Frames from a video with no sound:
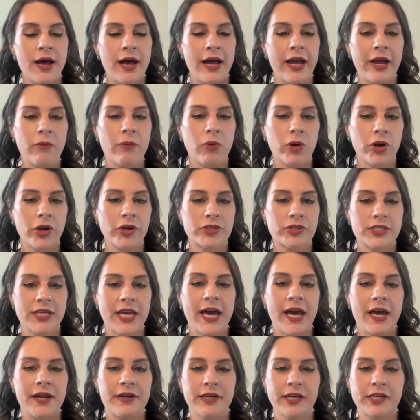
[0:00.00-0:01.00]
I worked
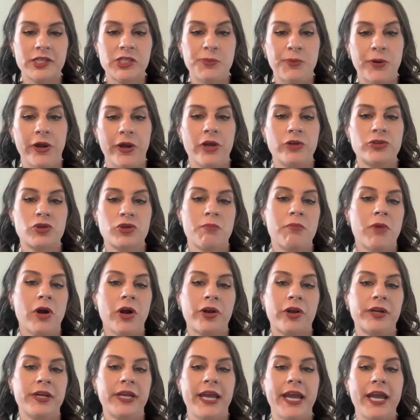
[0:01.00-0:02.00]
at an experiential
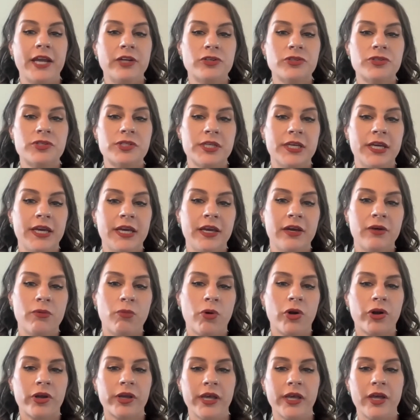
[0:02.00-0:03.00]
marketing agency
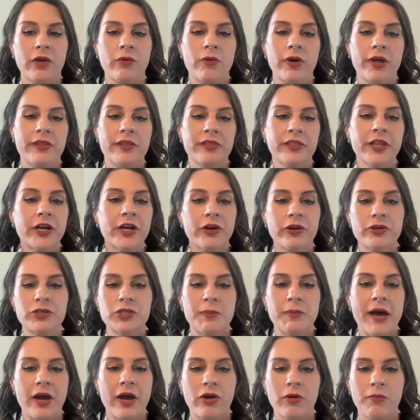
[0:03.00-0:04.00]
working with liquor and
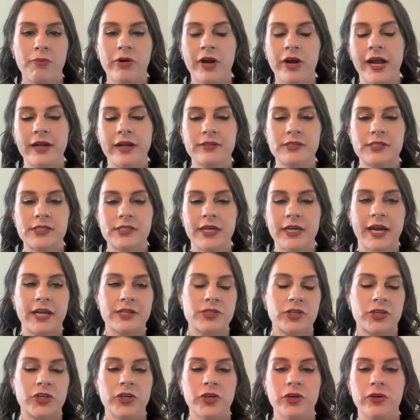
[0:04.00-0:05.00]
tobacco brands to
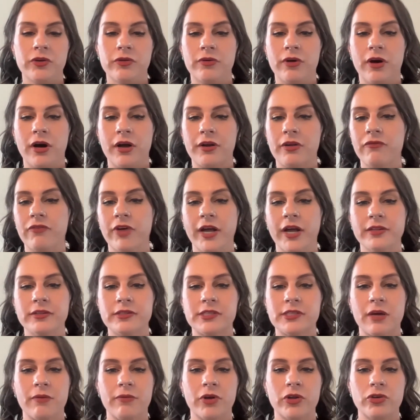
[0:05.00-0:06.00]
execute on
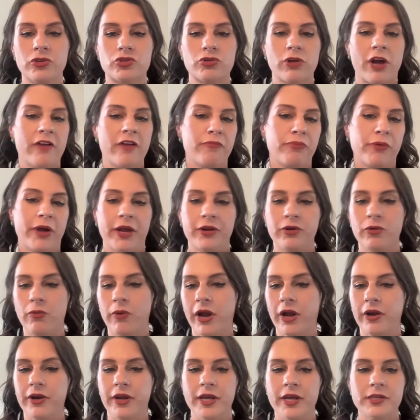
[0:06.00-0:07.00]
events that would drive brand
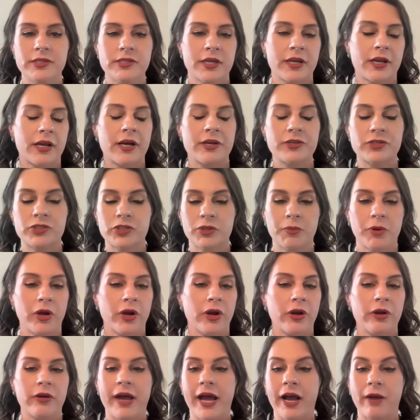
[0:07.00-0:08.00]
awareness and customer